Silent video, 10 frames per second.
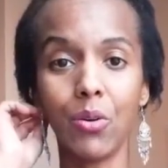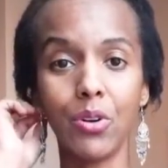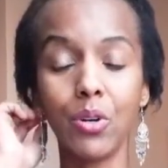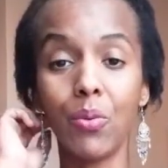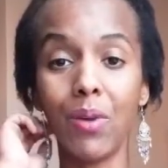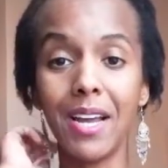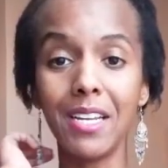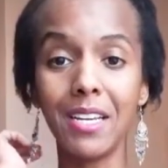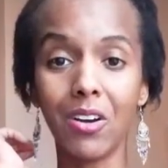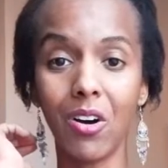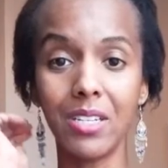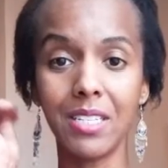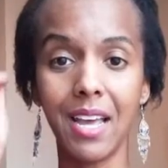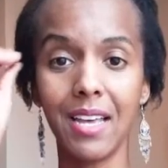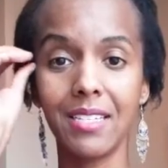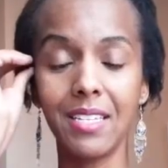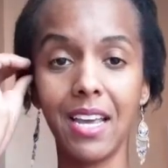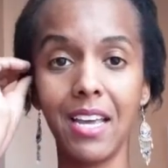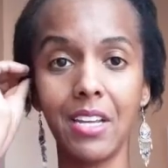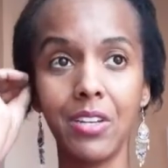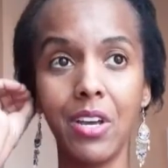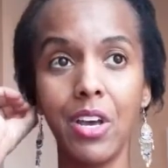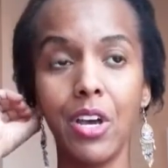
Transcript: or you're writing content and